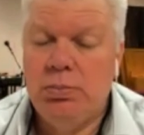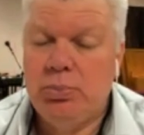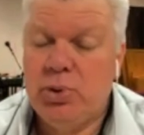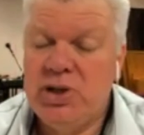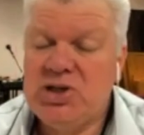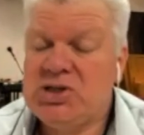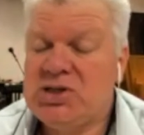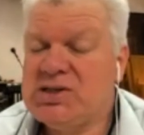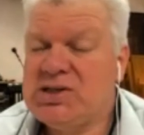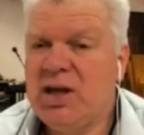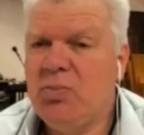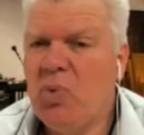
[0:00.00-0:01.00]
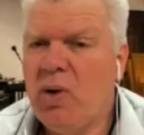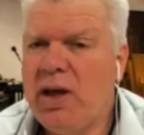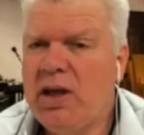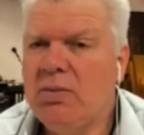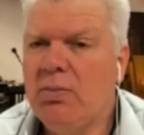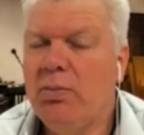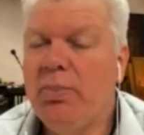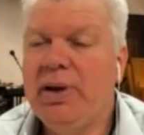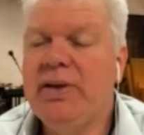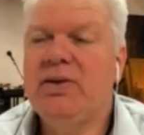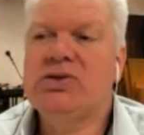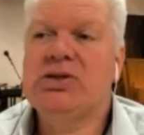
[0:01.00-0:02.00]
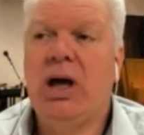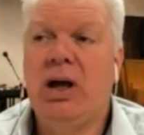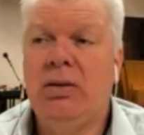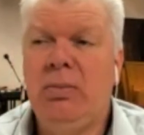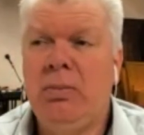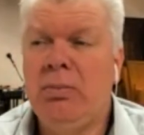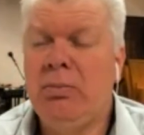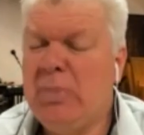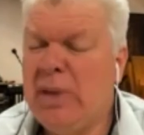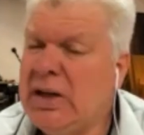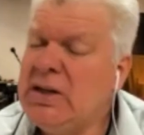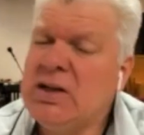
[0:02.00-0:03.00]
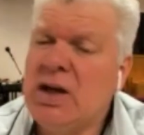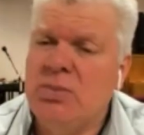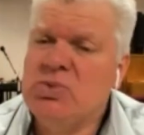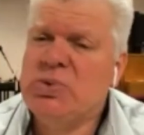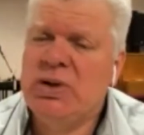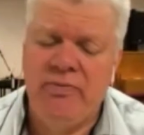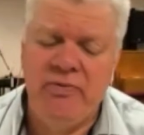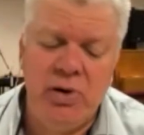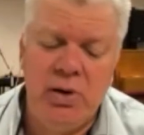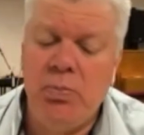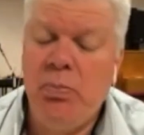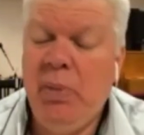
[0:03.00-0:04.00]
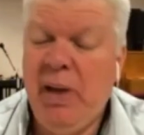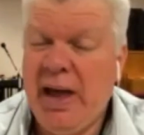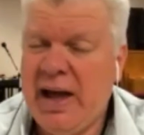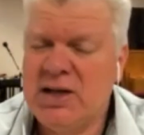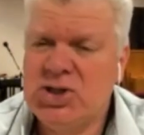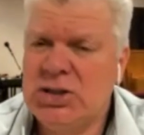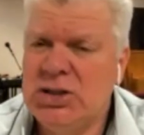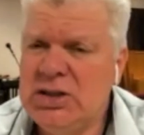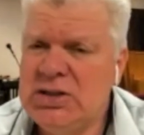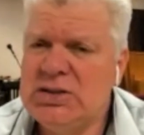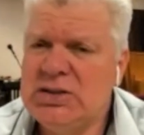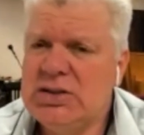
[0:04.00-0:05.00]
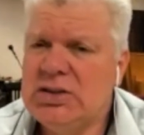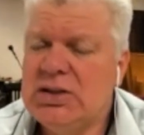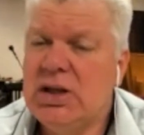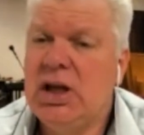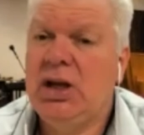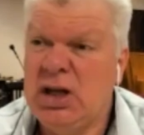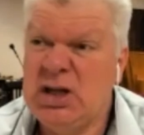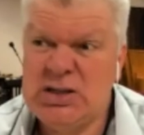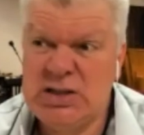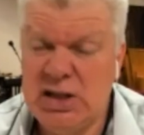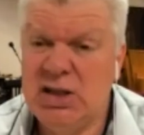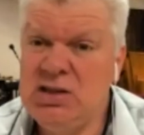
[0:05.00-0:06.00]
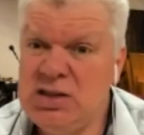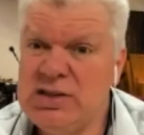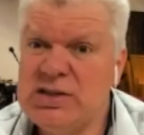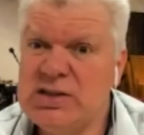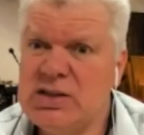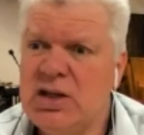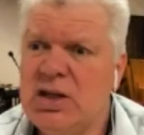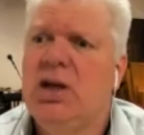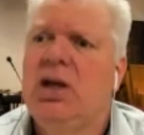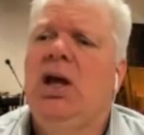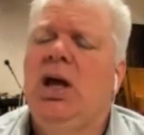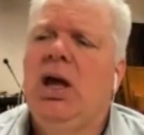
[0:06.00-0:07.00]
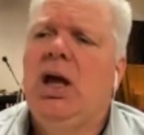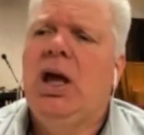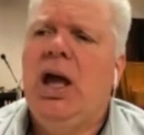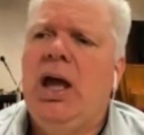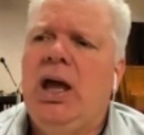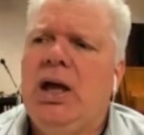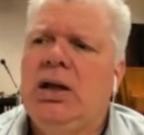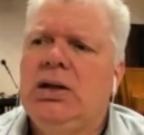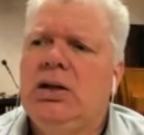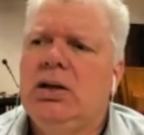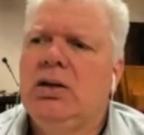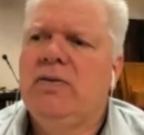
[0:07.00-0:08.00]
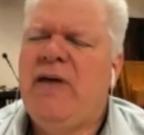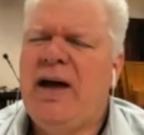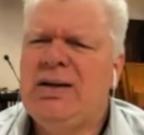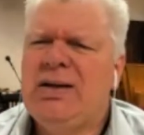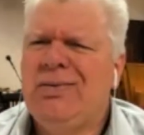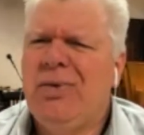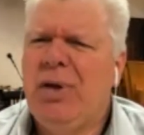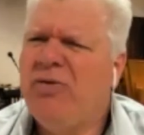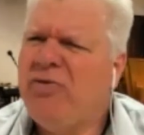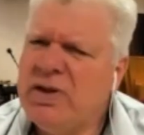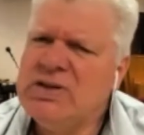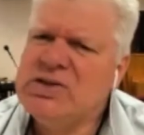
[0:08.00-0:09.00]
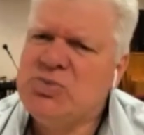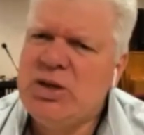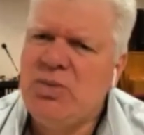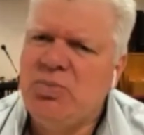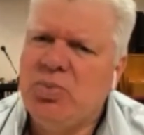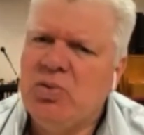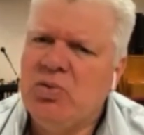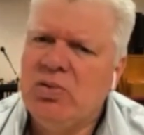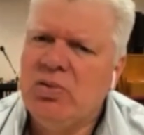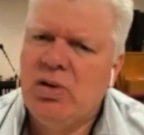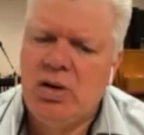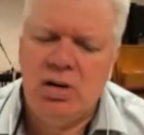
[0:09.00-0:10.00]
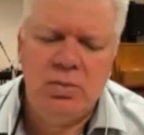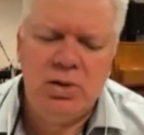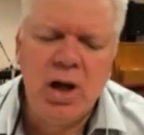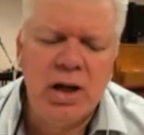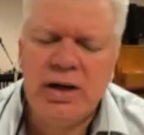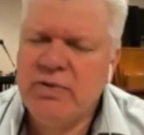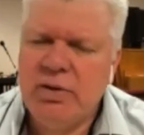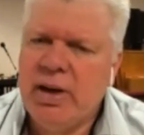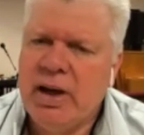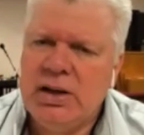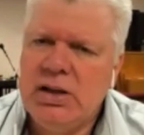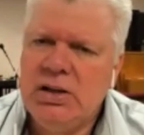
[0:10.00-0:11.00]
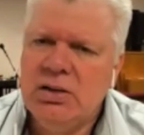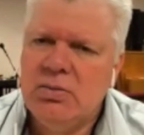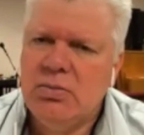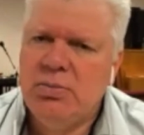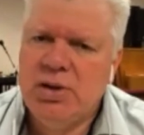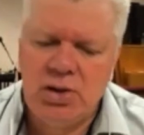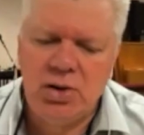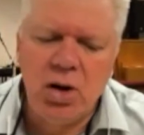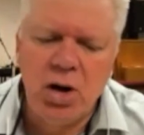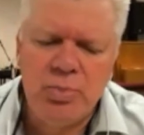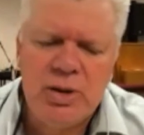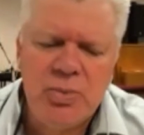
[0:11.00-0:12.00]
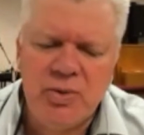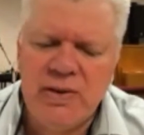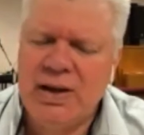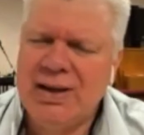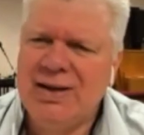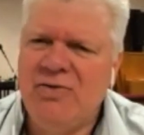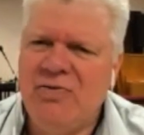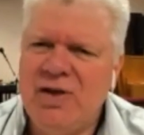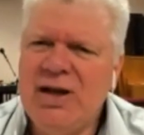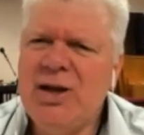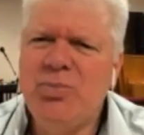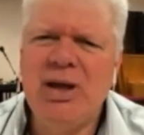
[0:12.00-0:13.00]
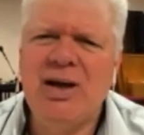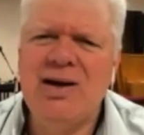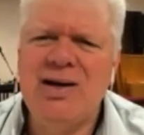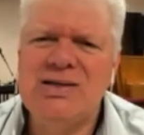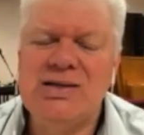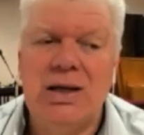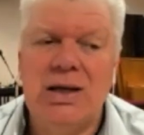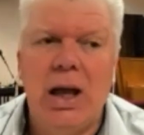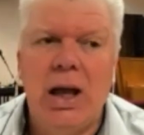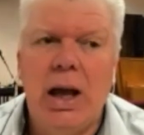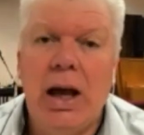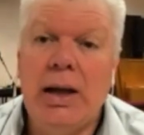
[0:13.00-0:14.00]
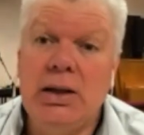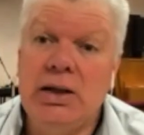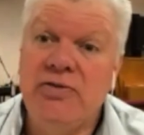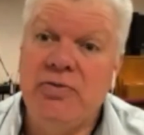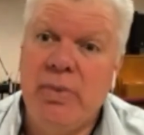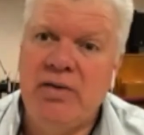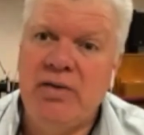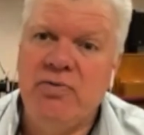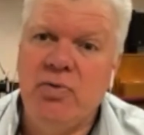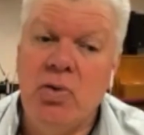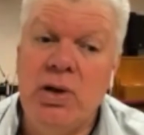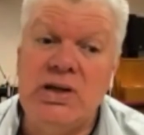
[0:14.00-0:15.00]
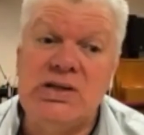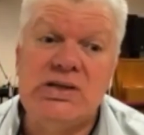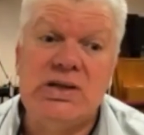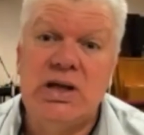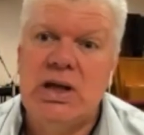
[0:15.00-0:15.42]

preach the same way, but there's many times when I'm very passionate and intense, and that offends people. Not everybody, but there are people that get offended because I lift my voice.